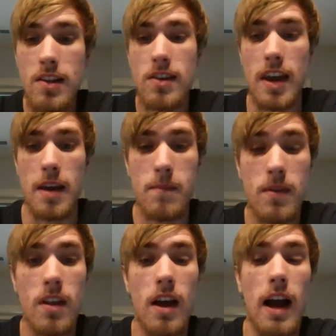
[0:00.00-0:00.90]
in this
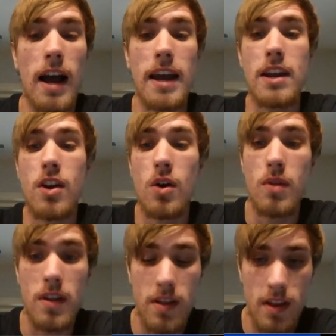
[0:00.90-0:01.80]
game, I
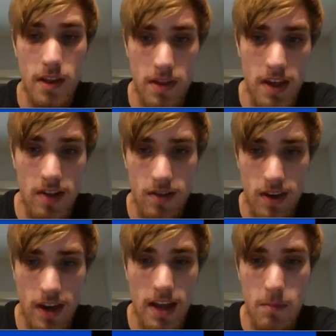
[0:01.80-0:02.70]
know that this
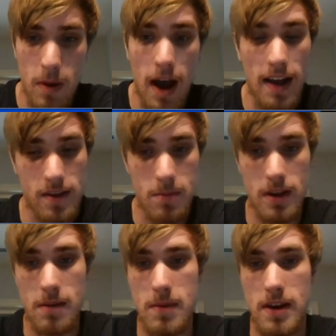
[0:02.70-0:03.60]
can
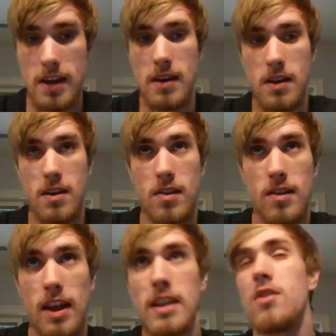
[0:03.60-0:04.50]
possibly be
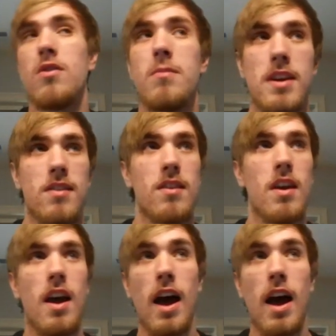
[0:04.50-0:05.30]
slightly dubious.